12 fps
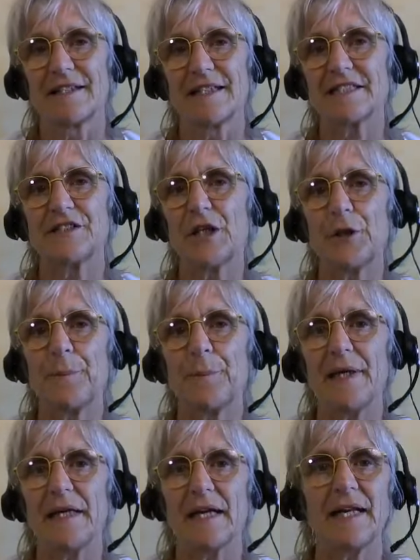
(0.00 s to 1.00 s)
There's no
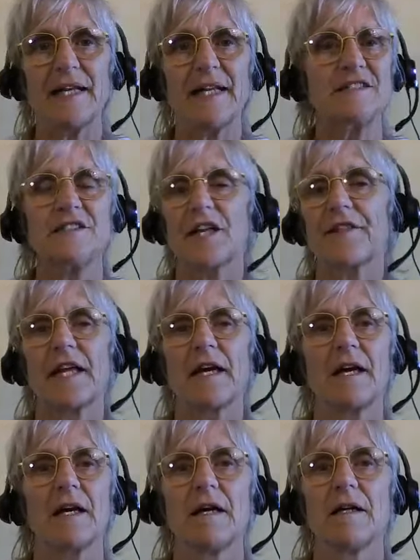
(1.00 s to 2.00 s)
me, and there's
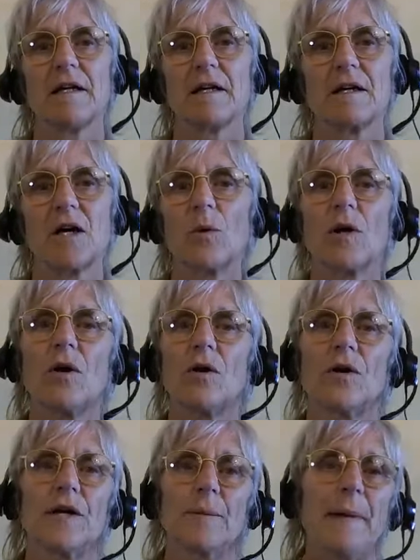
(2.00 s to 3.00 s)
nothing going
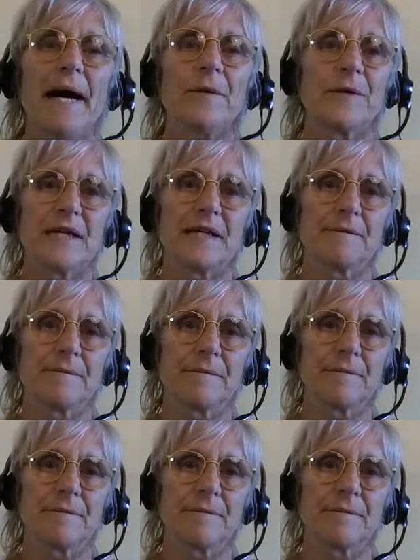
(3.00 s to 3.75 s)
on about it.